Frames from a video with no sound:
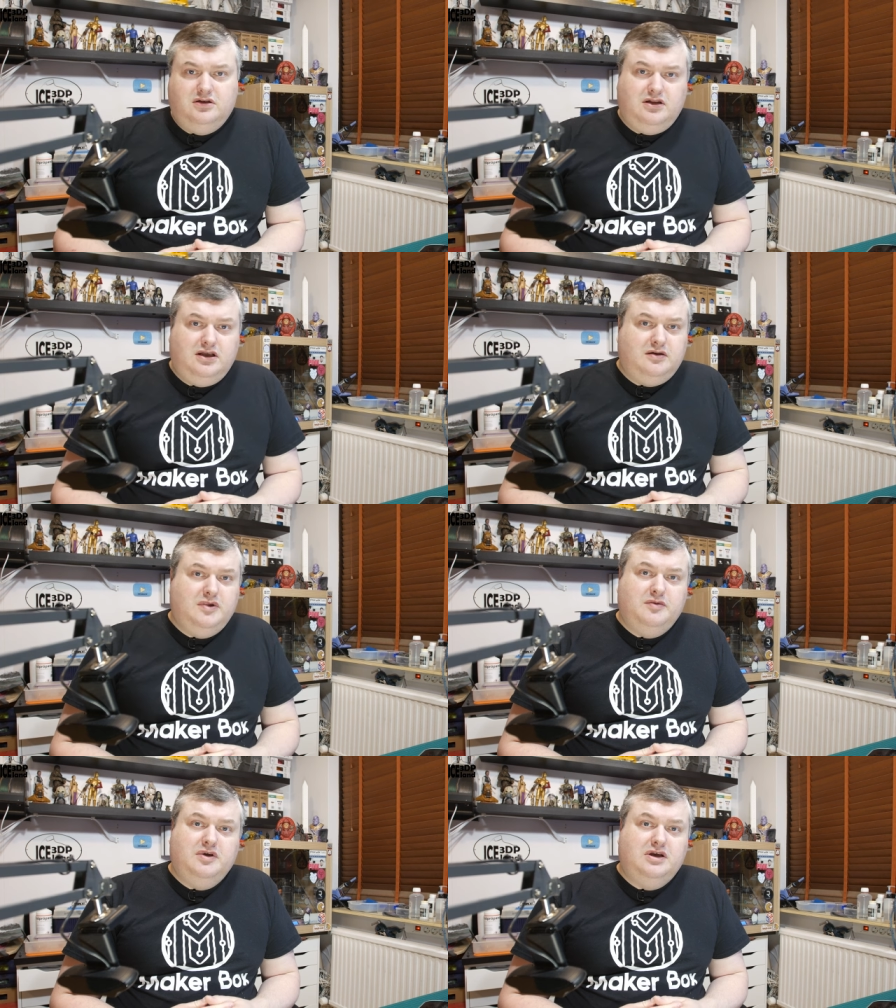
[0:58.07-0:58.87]
like
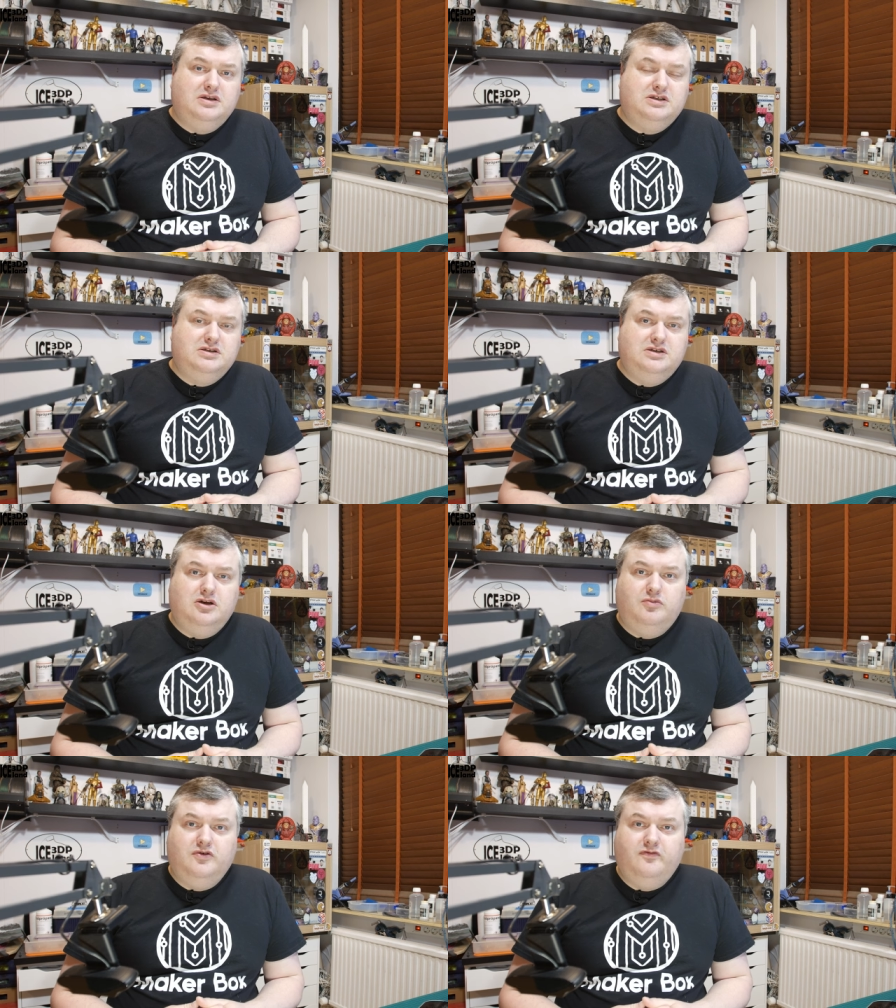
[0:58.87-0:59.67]
maybe a
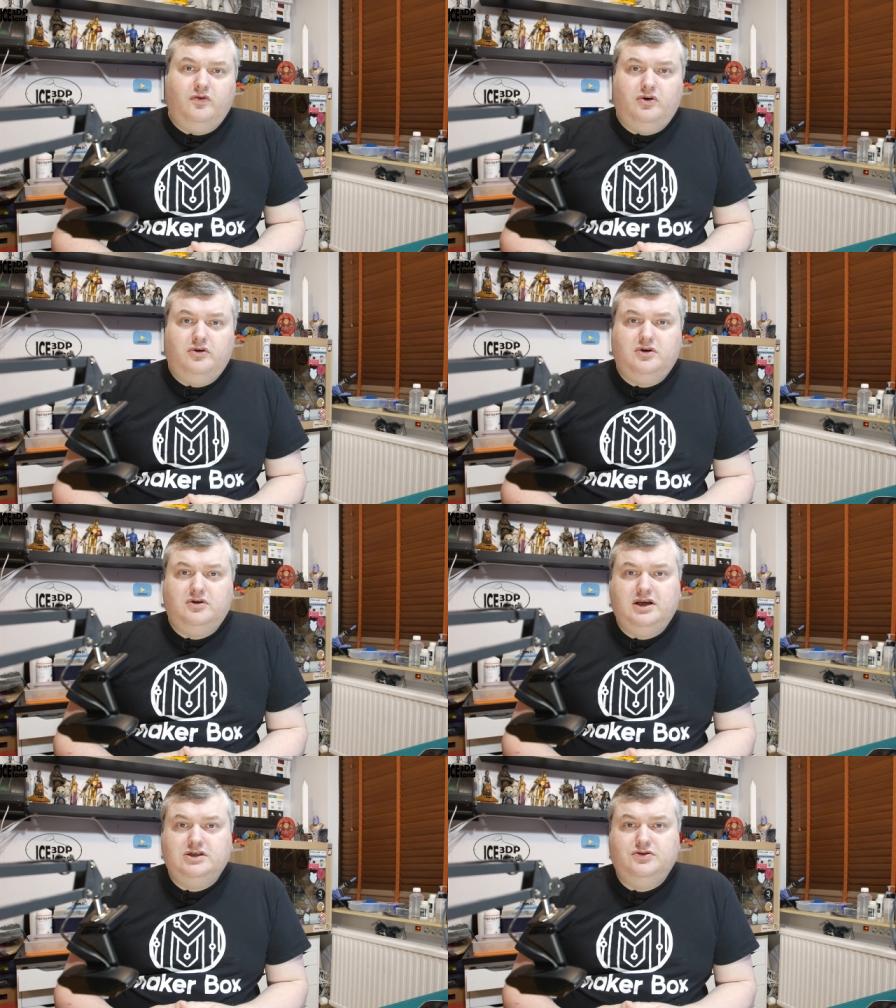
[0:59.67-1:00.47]
zero point
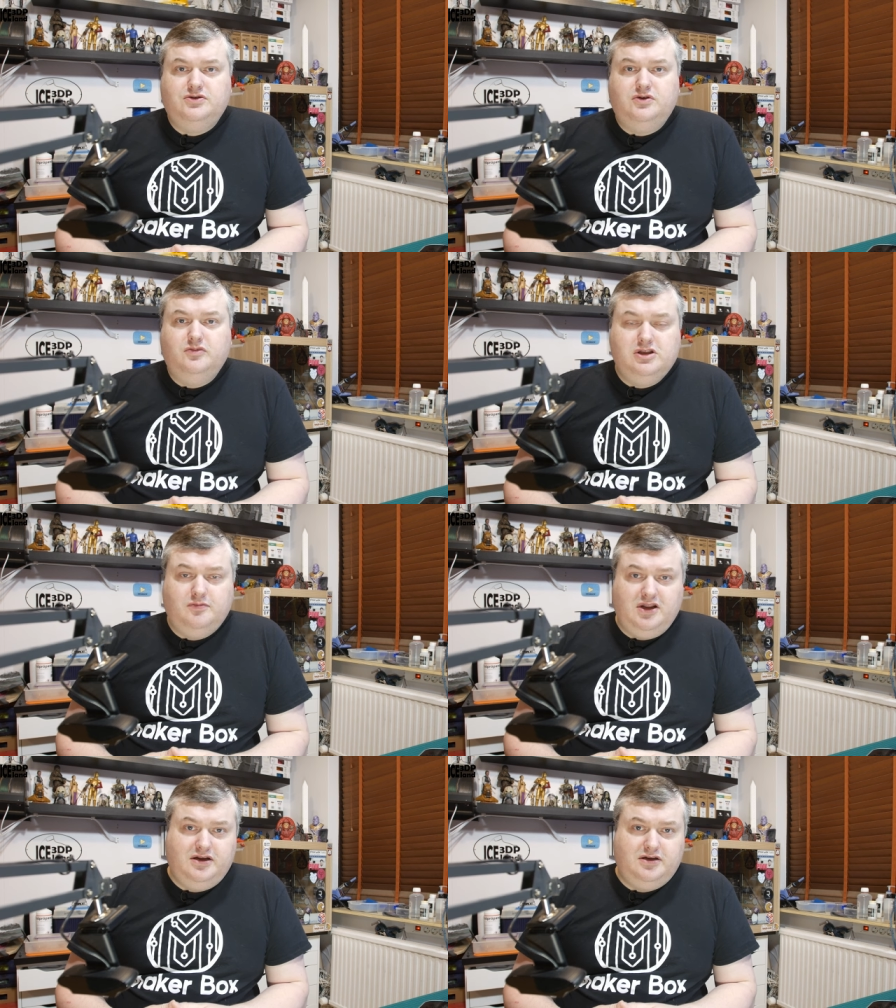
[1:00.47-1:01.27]
four extrusion
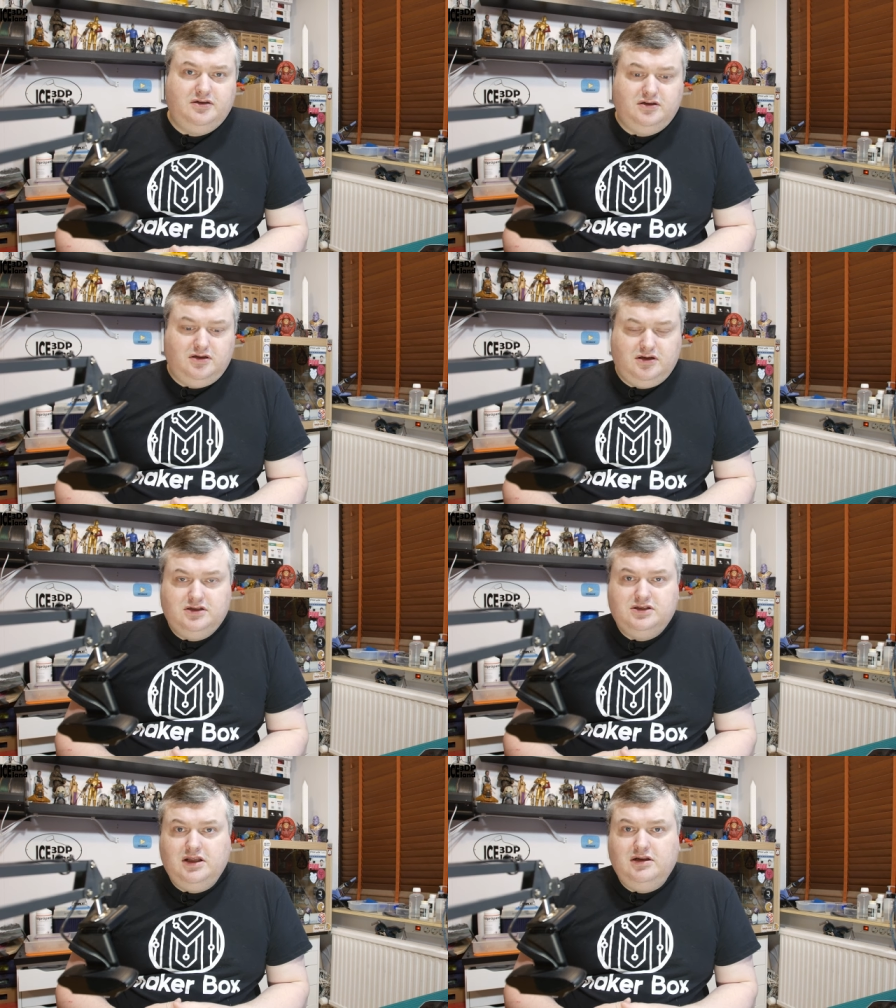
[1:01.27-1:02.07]
multiplier
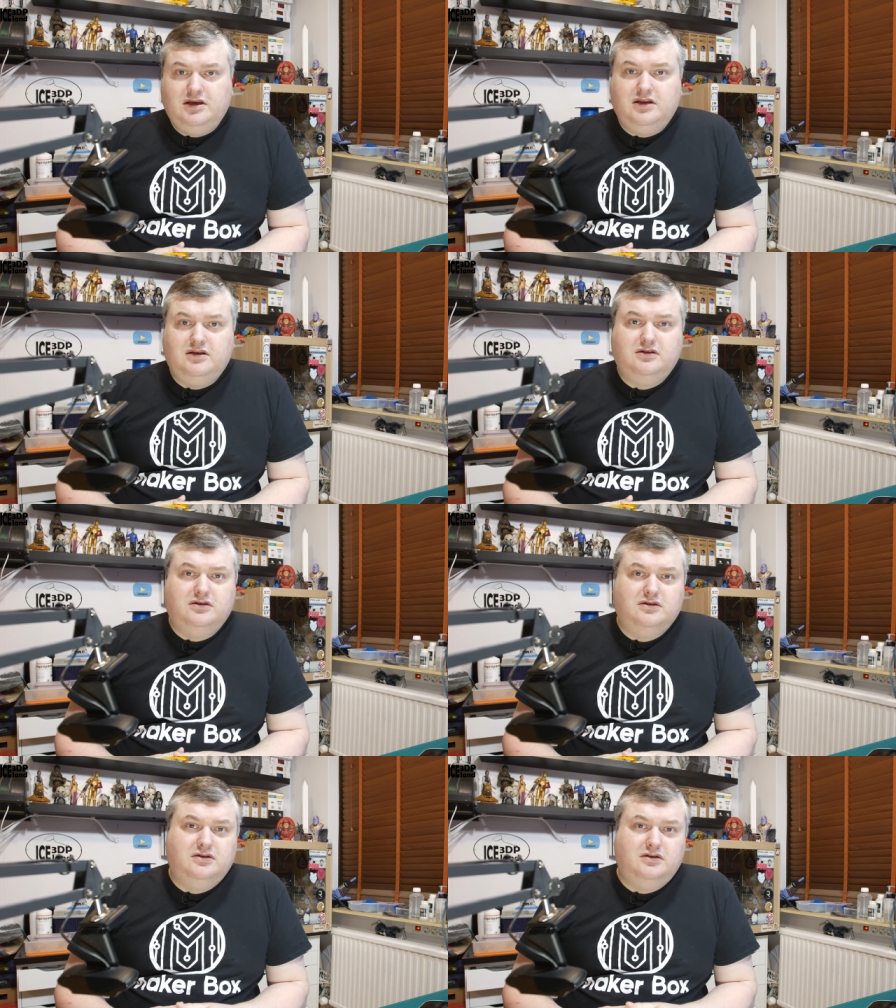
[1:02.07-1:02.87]
and still get
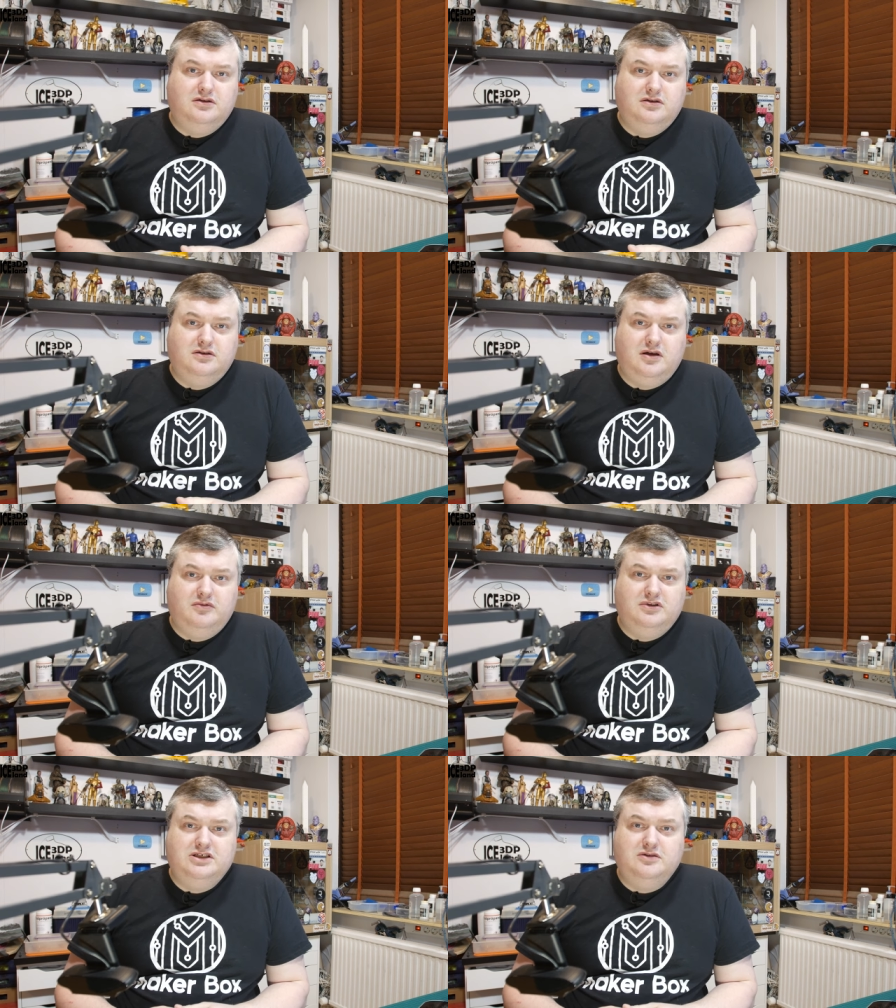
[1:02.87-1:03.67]
uh, a decent